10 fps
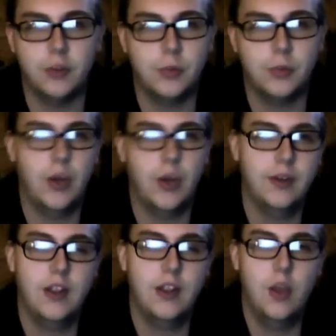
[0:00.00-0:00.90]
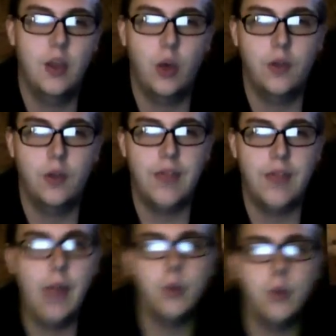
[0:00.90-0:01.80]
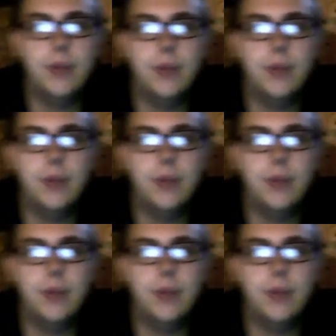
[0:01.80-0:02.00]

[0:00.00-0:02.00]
right? Well, that would be